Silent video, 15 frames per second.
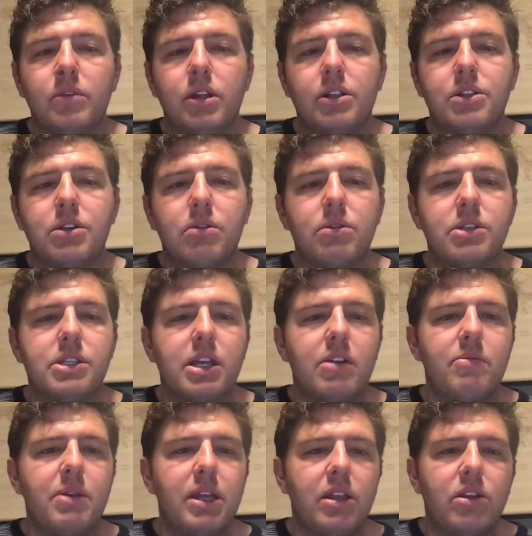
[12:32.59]
And so instead
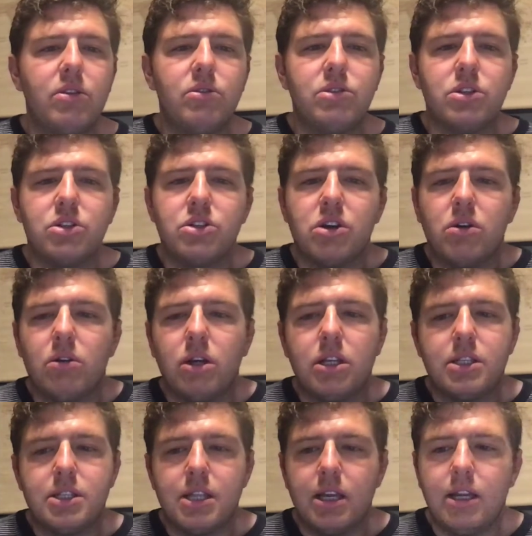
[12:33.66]
of being used to show
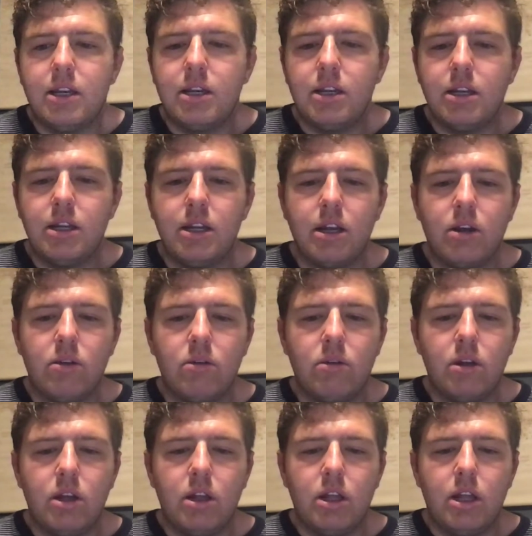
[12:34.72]
us that you know
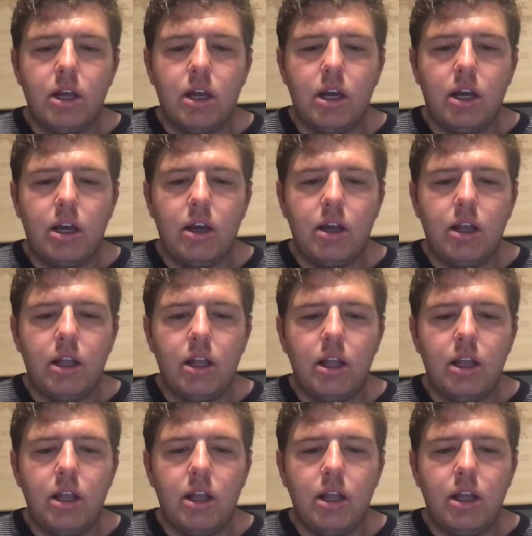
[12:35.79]
uh,